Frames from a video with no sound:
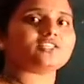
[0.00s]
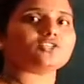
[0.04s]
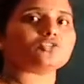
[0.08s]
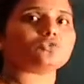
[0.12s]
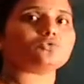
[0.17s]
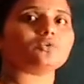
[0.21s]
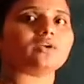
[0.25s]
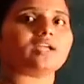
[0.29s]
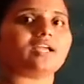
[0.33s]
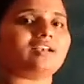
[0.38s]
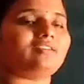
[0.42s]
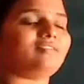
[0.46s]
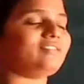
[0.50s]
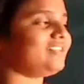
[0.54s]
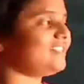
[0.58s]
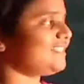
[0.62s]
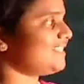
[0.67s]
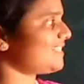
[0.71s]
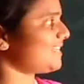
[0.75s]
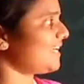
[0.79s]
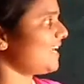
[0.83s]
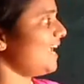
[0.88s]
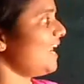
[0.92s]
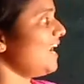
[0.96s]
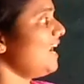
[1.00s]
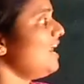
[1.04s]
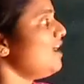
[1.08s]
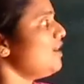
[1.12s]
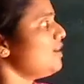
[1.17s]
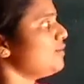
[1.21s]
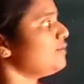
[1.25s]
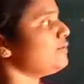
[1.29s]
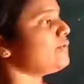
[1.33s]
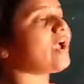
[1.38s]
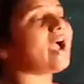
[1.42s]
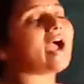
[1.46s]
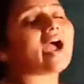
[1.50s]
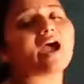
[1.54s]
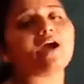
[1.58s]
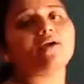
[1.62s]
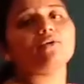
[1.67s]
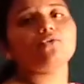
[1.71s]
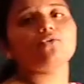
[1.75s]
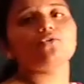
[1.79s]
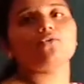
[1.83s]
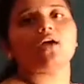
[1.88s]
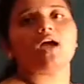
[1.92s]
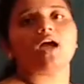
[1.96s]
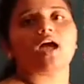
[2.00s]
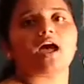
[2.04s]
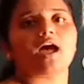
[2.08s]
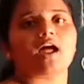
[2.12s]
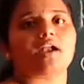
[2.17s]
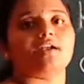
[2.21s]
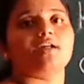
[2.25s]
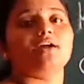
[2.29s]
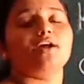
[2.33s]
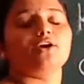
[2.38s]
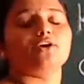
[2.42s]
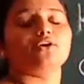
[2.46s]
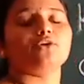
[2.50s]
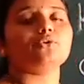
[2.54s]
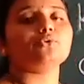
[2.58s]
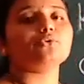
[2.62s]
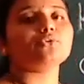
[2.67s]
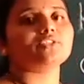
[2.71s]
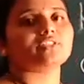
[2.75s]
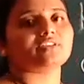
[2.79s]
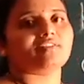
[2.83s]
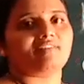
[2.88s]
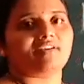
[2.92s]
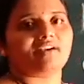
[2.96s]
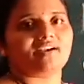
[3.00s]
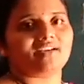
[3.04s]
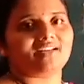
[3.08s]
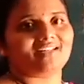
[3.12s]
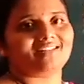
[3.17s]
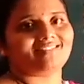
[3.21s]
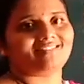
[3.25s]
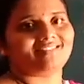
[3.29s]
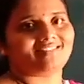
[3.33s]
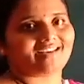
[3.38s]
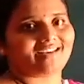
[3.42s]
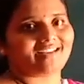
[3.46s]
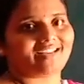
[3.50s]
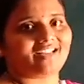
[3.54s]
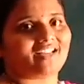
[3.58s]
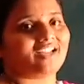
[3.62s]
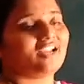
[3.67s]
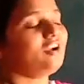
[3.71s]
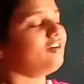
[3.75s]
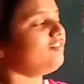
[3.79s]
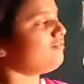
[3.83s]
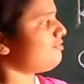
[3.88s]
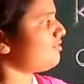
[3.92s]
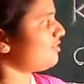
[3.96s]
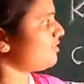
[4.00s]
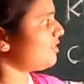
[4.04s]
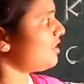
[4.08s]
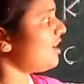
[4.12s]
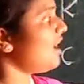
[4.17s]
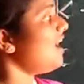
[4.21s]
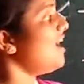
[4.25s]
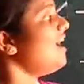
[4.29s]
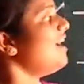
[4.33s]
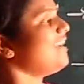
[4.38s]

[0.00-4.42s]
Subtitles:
to Kelvin scale, you have to add 273 for the